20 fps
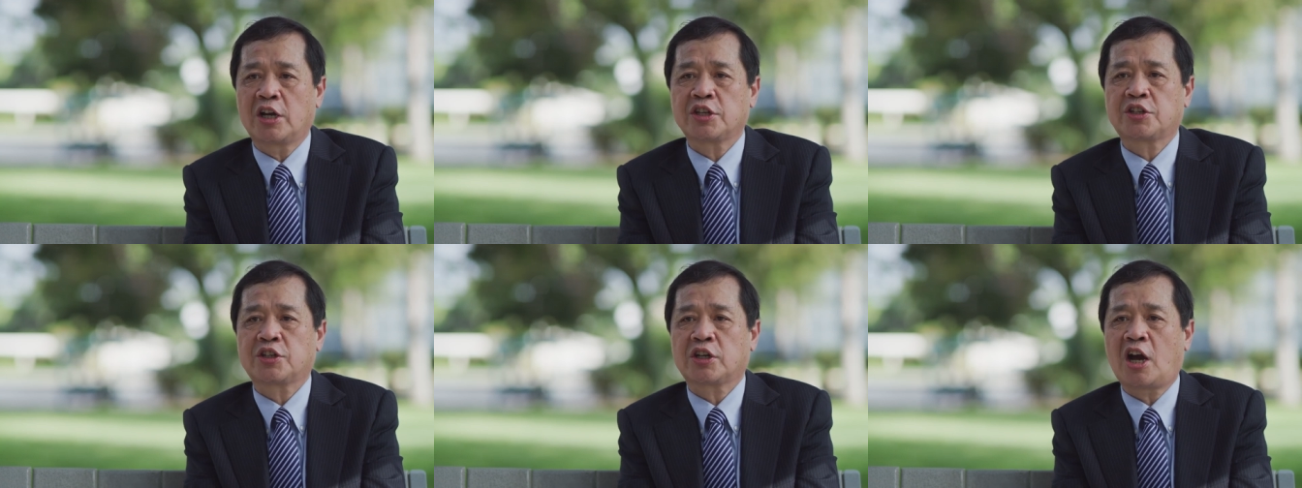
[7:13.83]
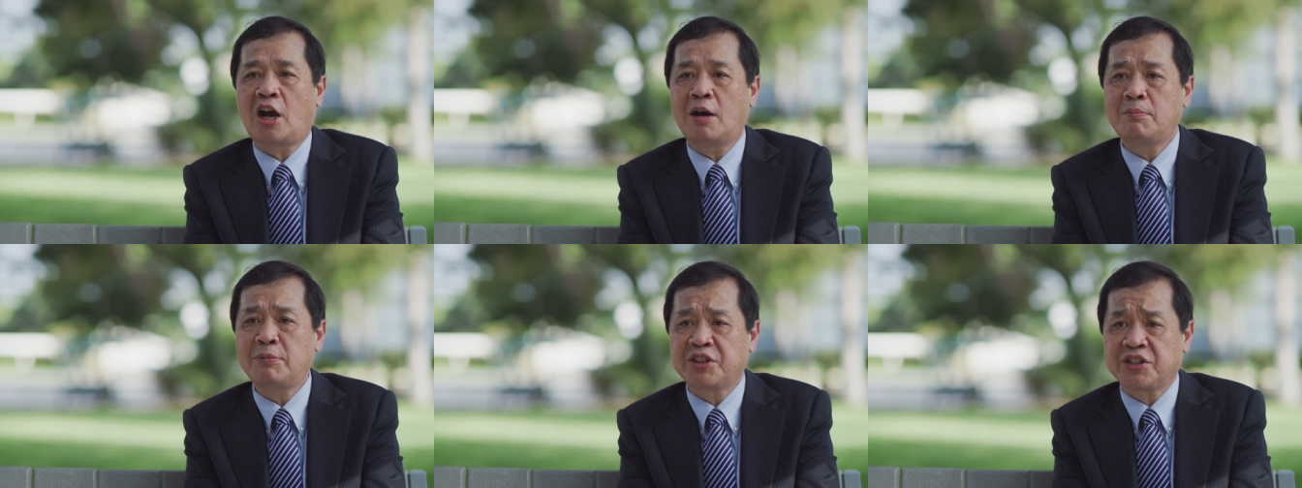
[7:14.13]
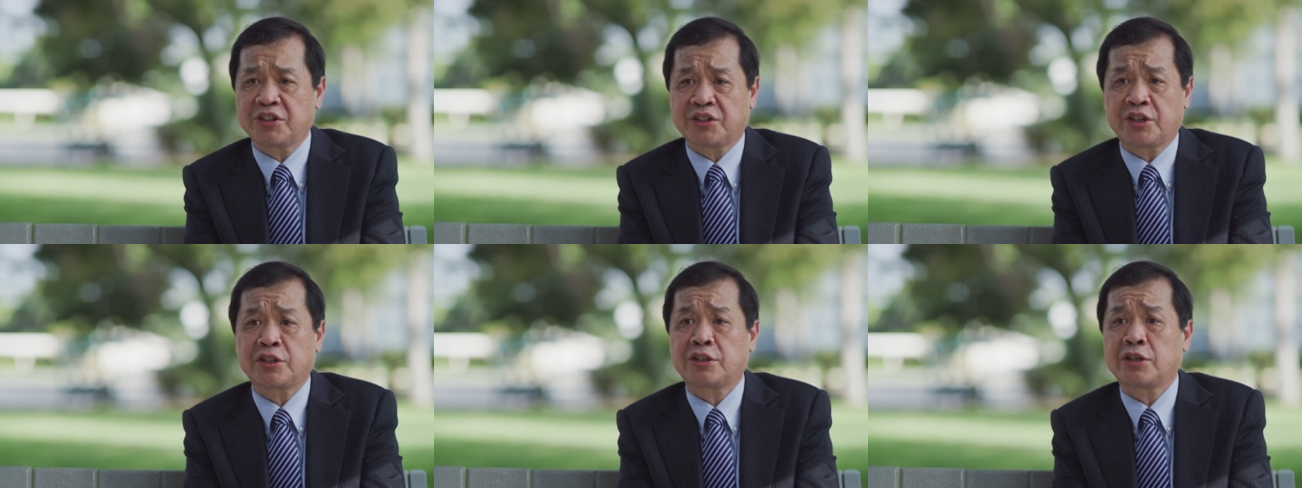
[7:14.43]
is a common
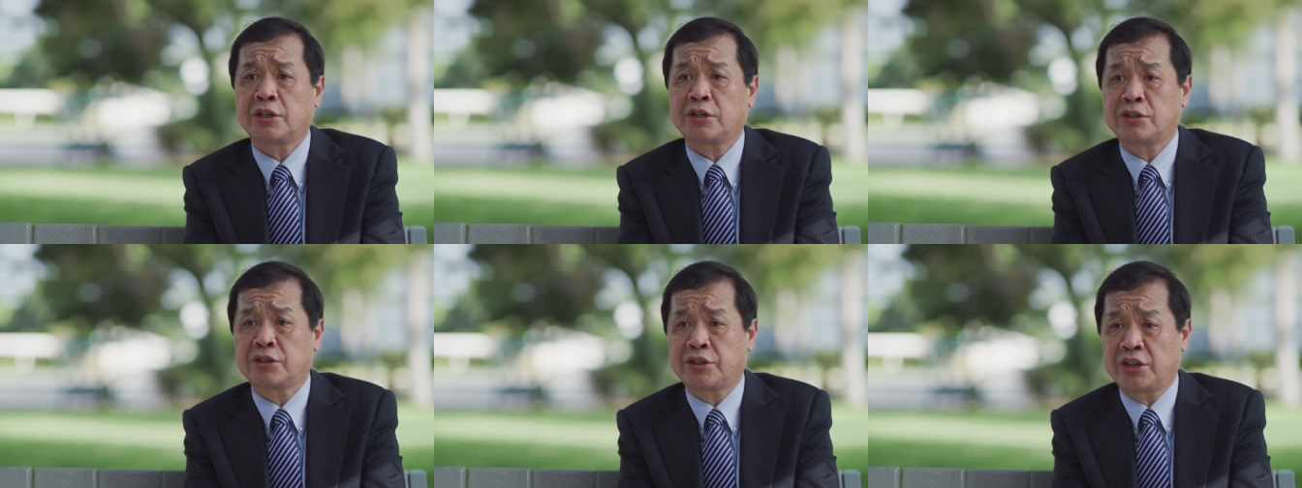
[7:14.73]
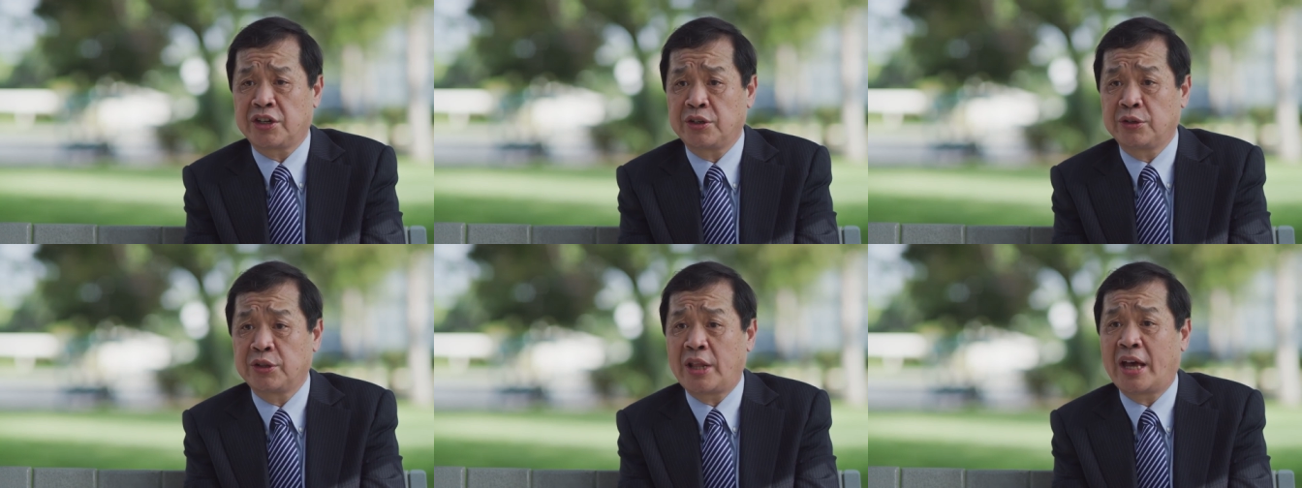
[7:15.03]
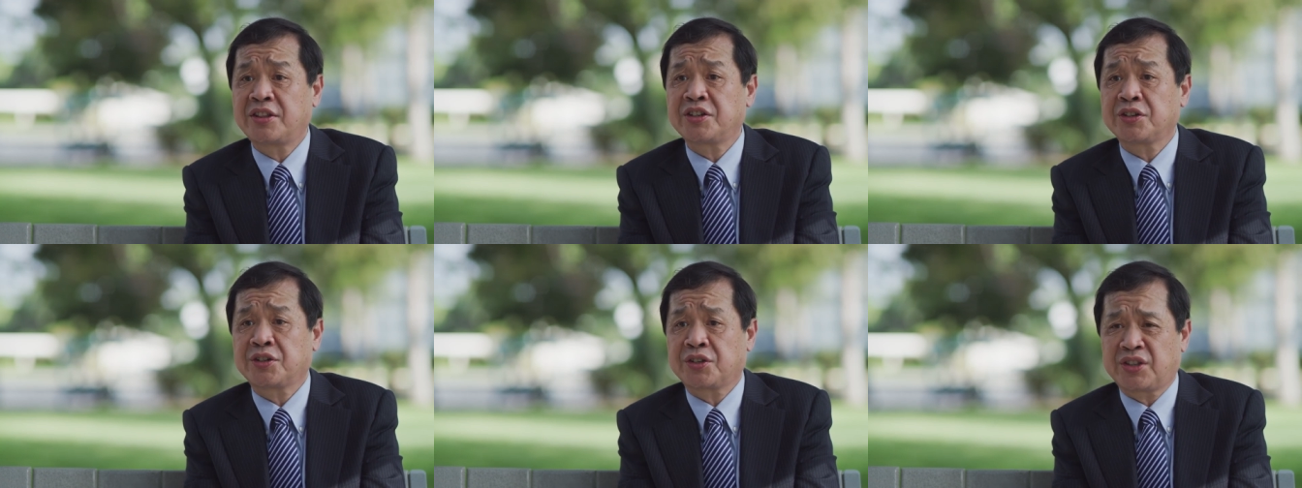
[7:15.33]
disease in the
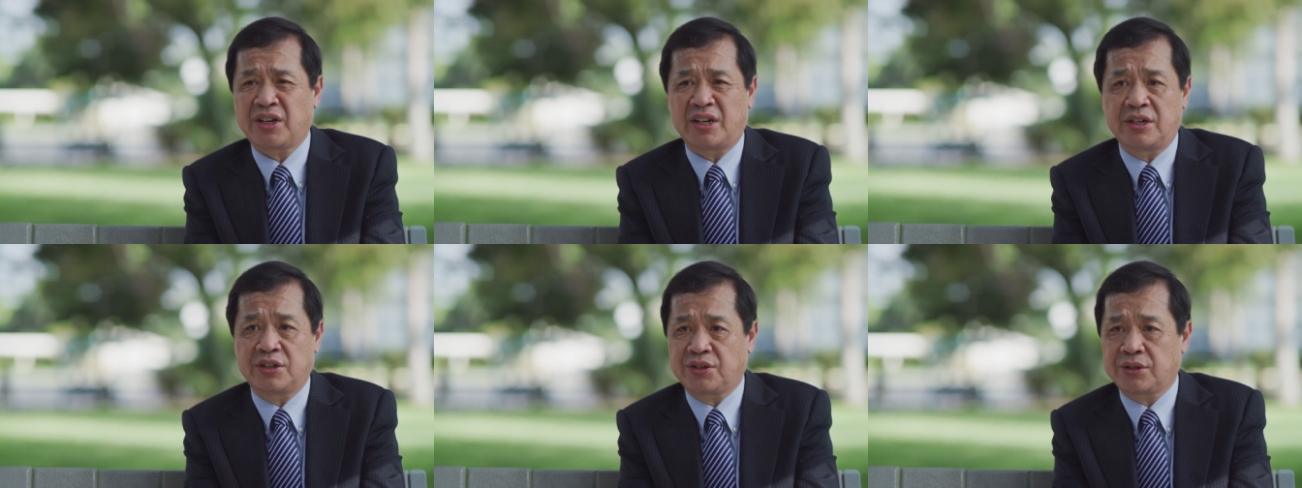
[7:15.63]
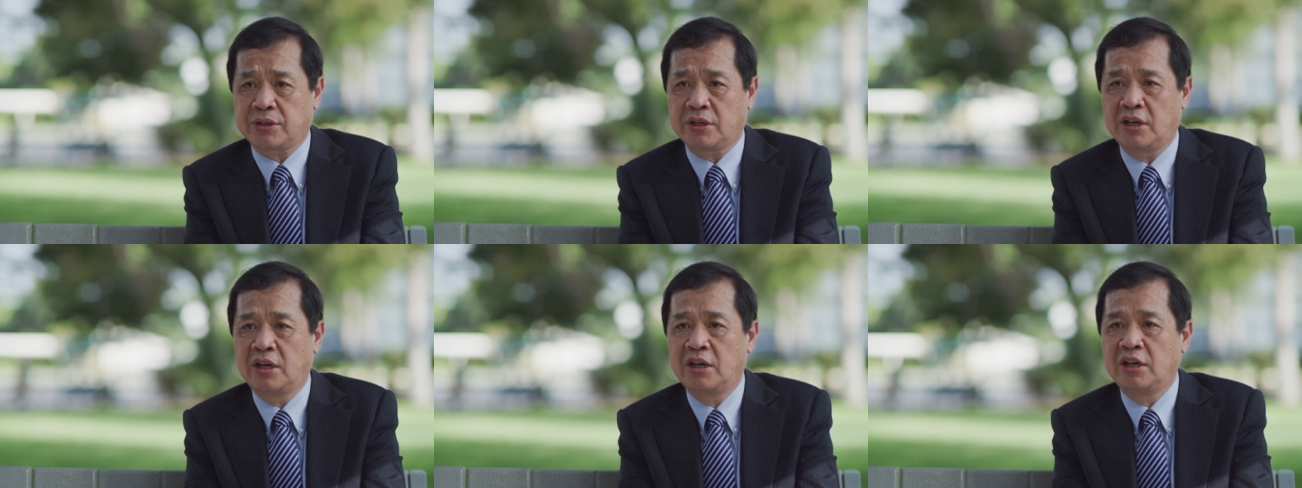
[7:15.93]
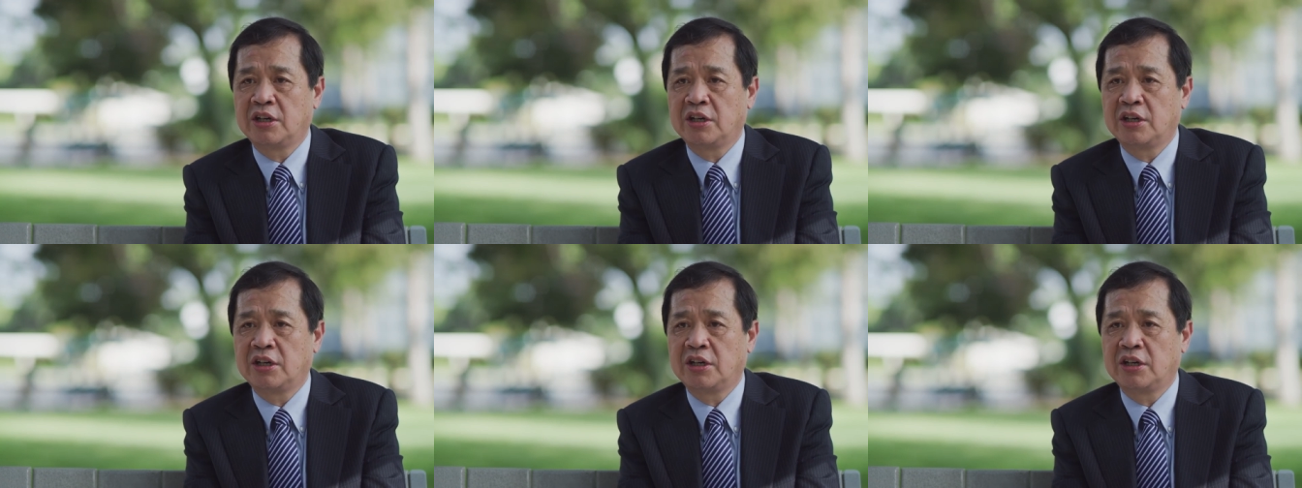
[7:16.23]
United States.